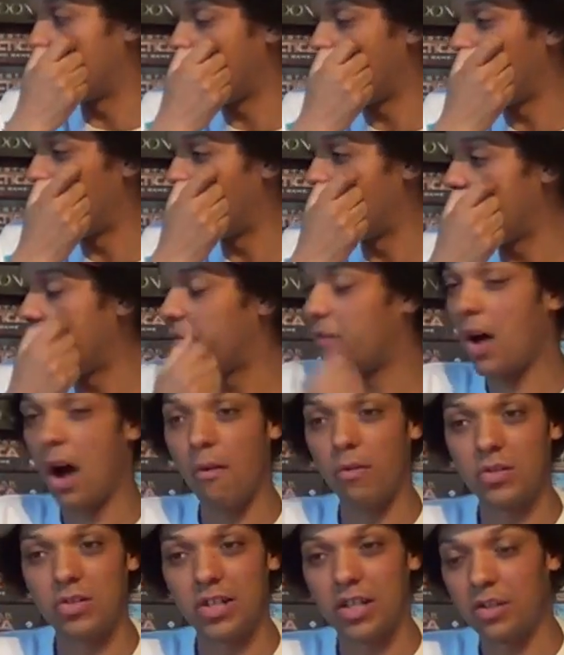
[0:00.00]
have been only like
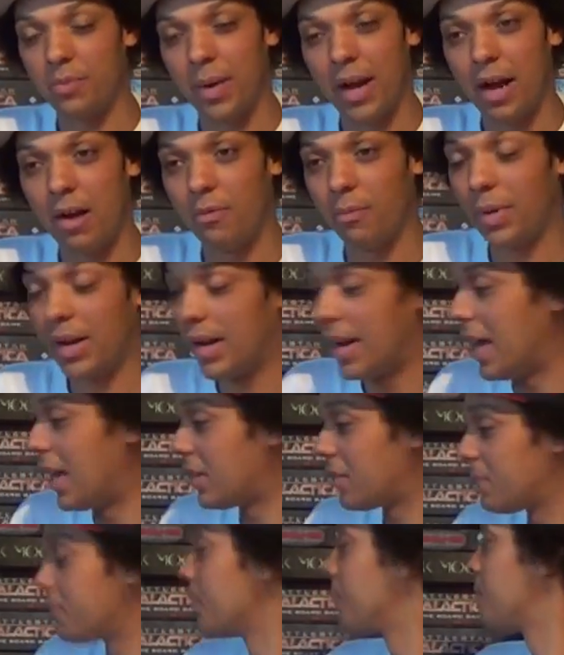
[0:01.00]
five or six pound, bit
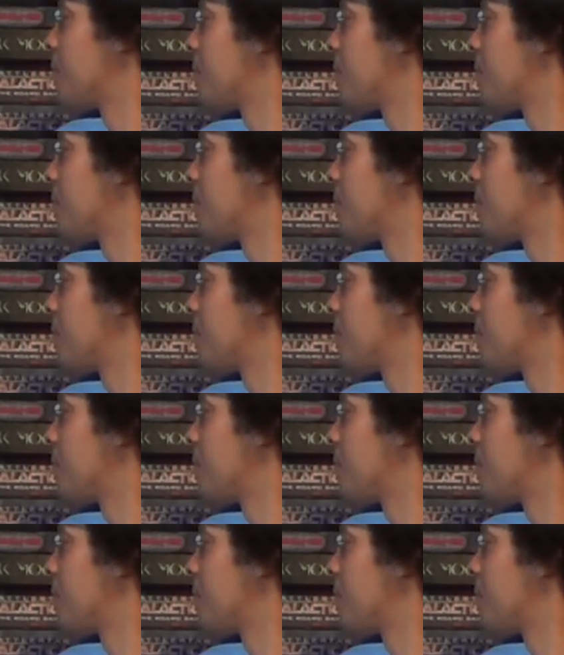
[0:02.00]
less.